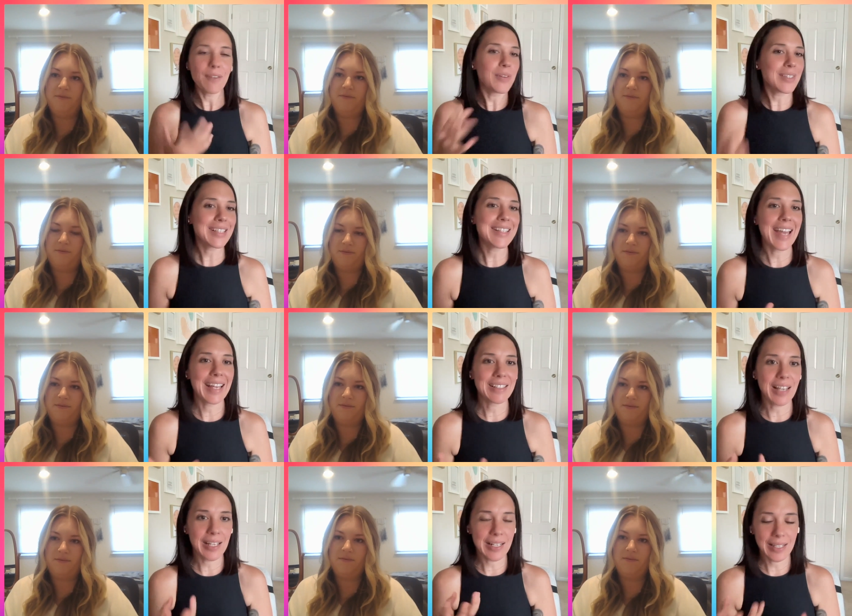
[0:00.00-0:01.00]
Speaker 1: feels like the
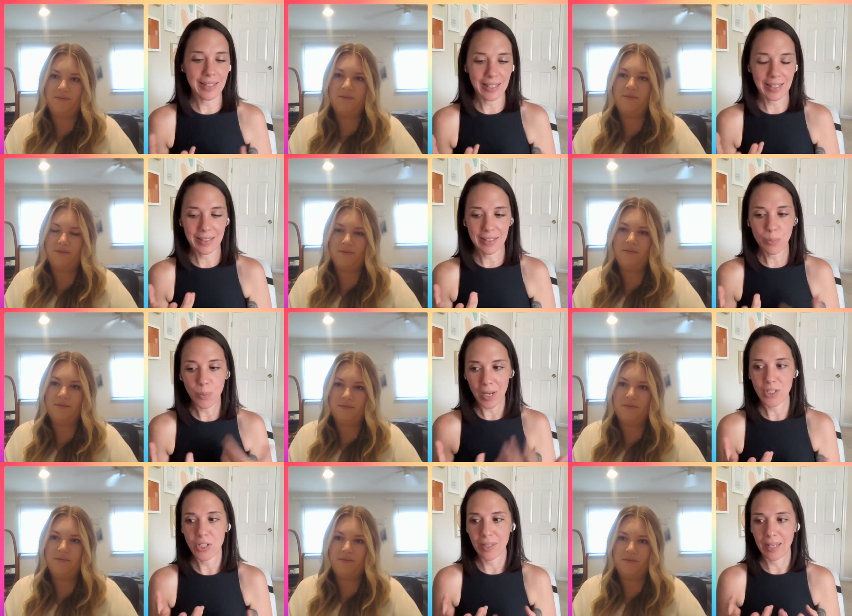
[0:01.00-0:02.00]
anxiety and the
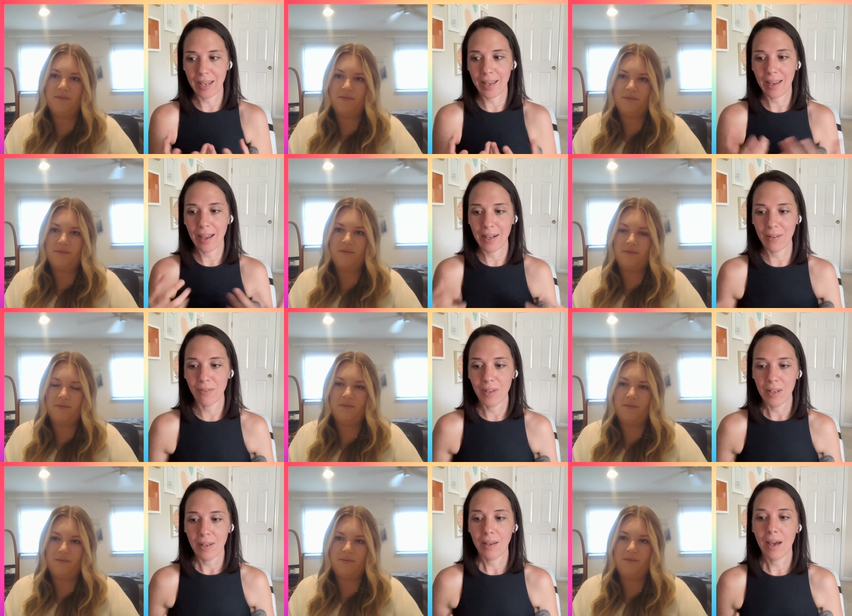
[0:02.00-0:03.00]
depression that can kind of
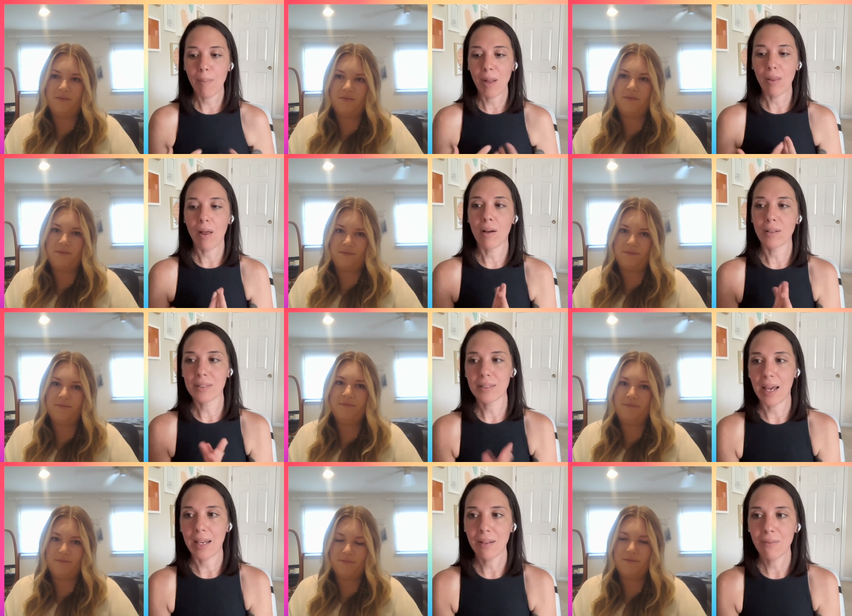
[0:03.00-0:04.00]
come
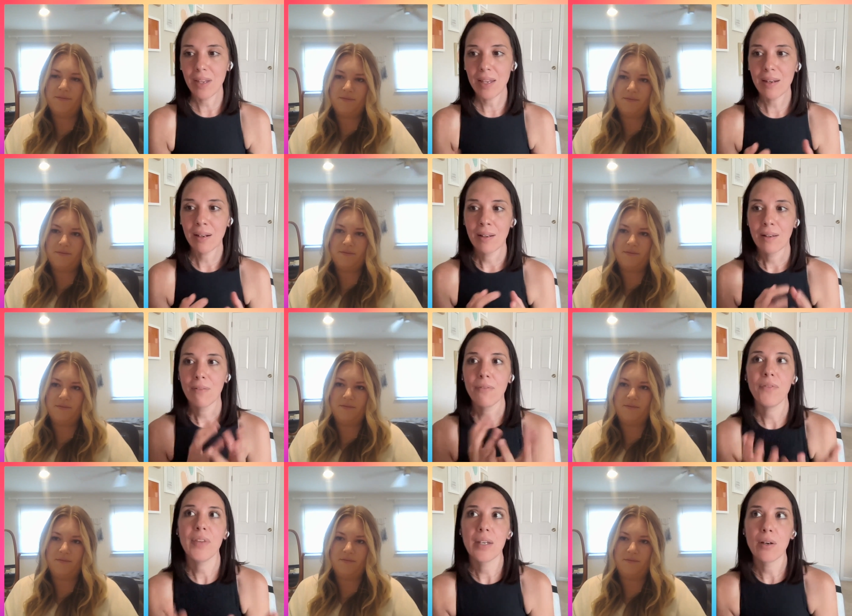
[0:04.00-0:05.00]
alongside of it
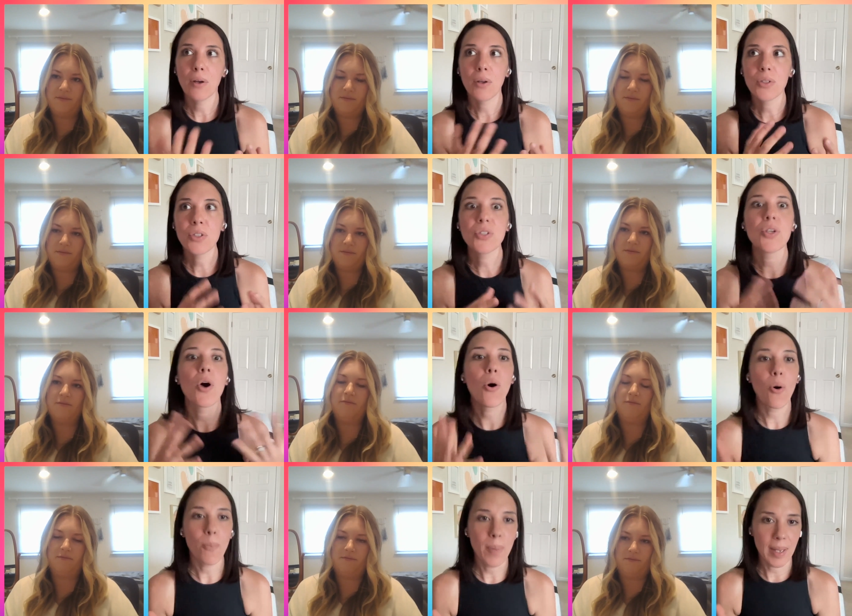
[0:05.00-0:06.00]
feel
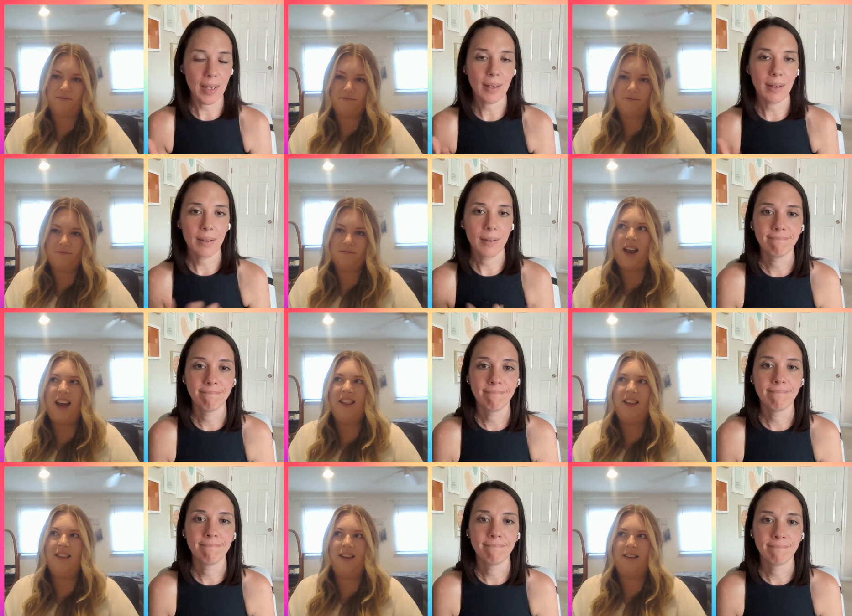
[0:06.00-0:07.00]
so mm-hmm.
Speaker 2: big and i
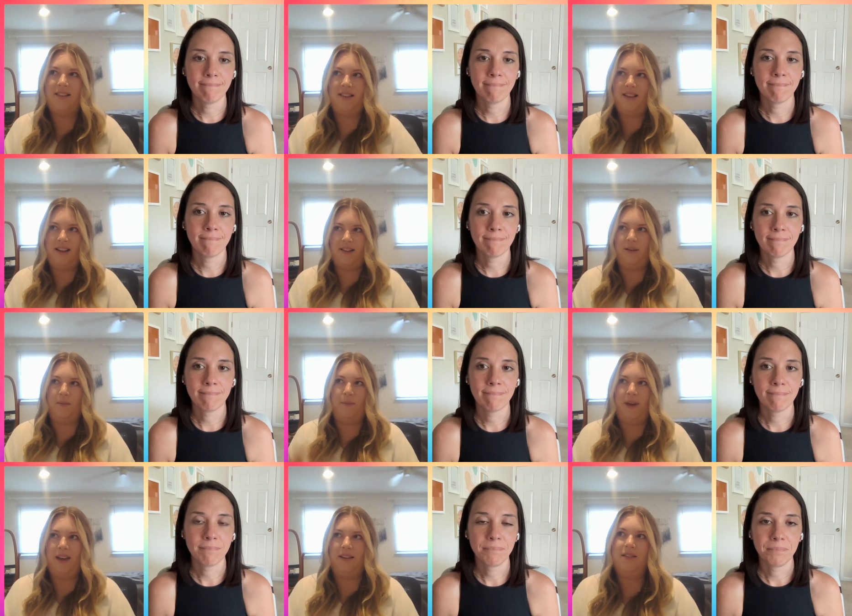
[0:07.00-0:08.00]
think that's that's the
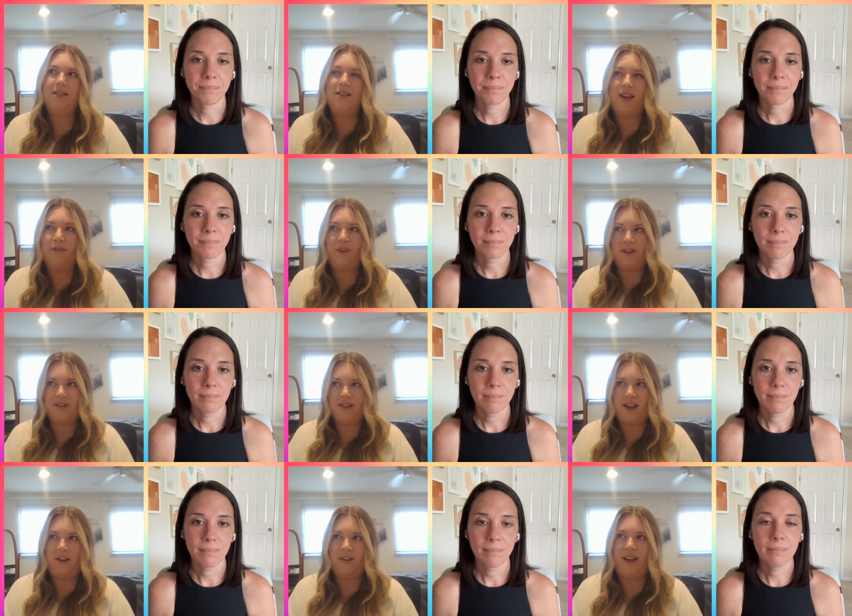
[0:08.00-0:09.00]
big difference
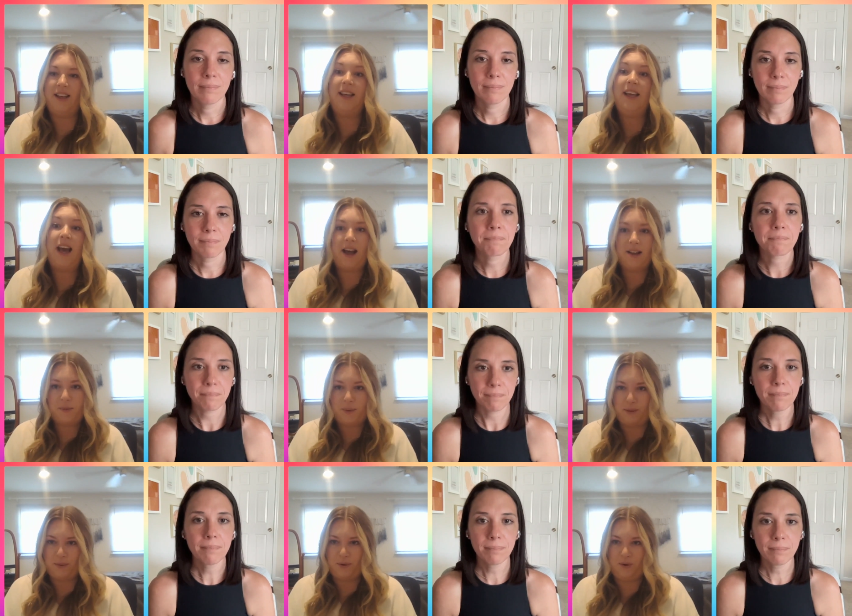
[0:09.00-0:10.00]
there. Like, yes,
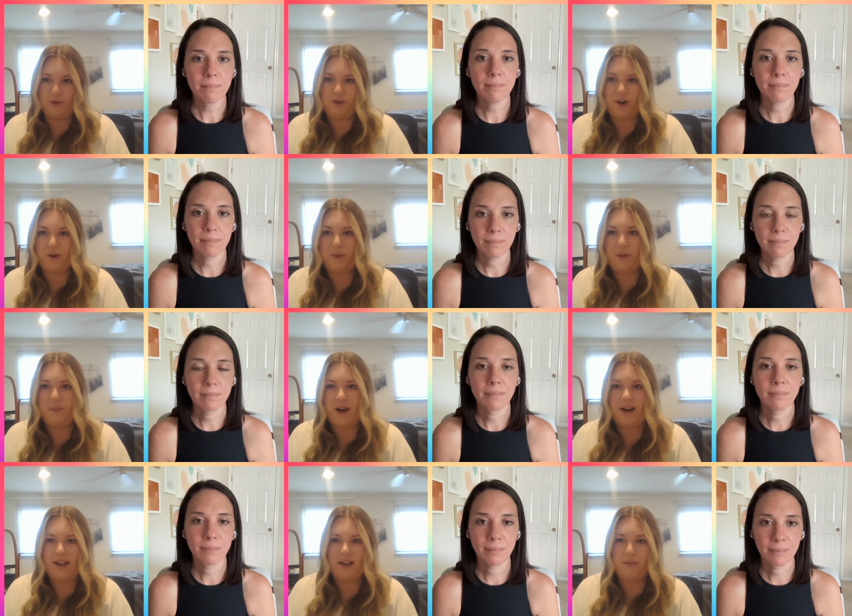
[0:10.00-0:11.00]
people who struggle with
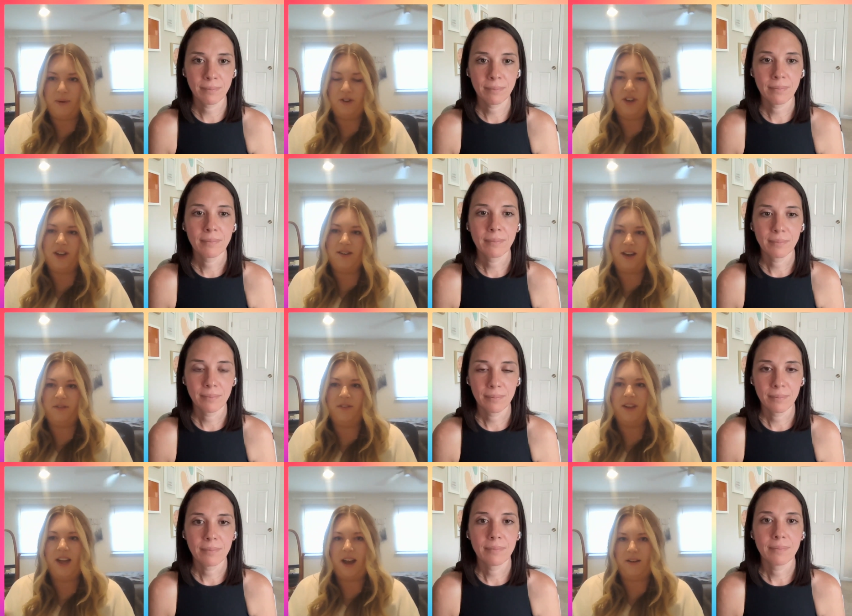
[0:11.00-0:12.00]
body image can definitely